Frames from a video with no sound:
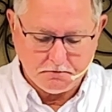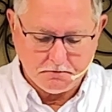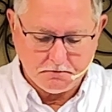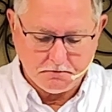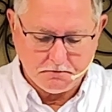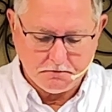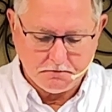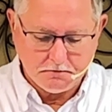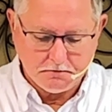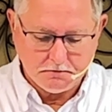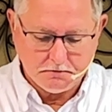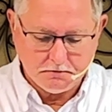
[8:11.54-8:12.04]

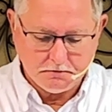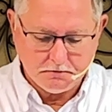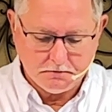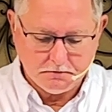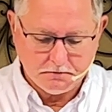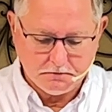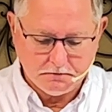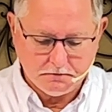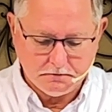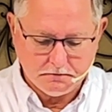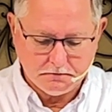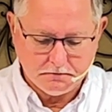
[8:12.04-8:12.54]

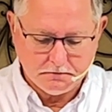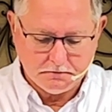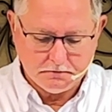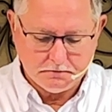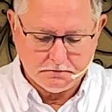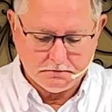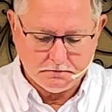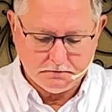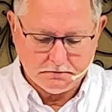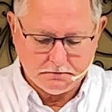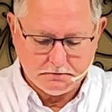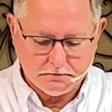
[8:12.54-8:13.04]

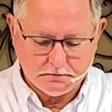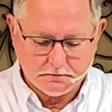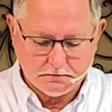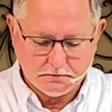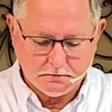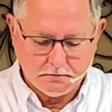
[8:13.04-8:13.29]
[no speech]